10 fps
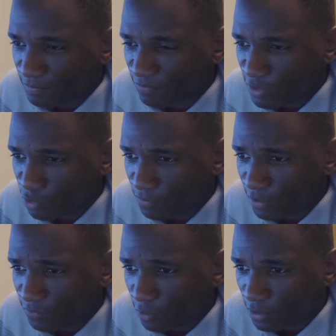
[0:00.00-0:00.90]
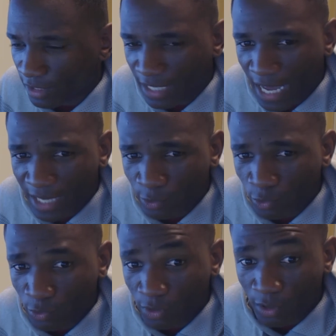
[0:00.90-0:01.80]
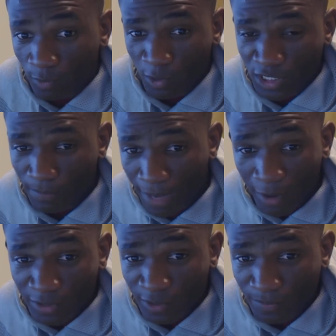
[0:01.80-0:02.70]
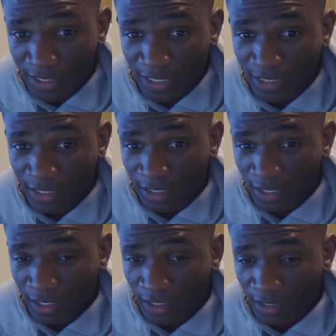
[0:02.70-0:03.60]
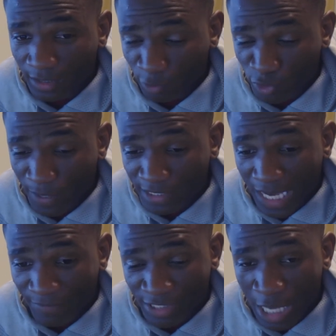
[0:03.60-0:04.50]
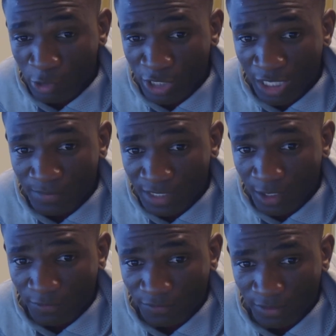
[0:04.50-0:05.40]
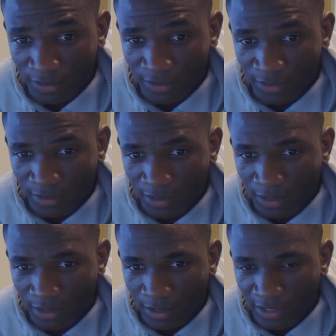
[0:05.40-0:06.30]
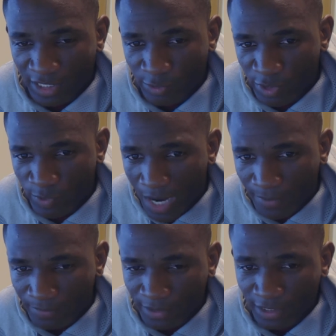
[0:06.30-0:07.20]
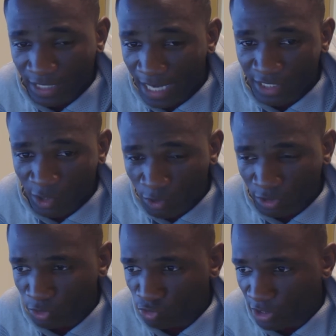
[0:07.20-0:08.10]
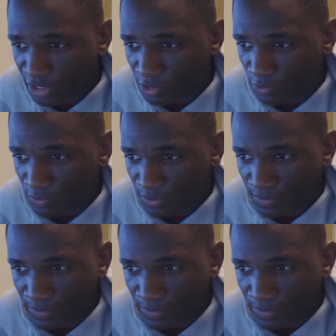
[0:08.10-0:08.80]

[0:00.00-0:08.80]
Vitor Belfort, a guy who was about to have a title shot himself against Chris Weidman, but he had his own little drug issues.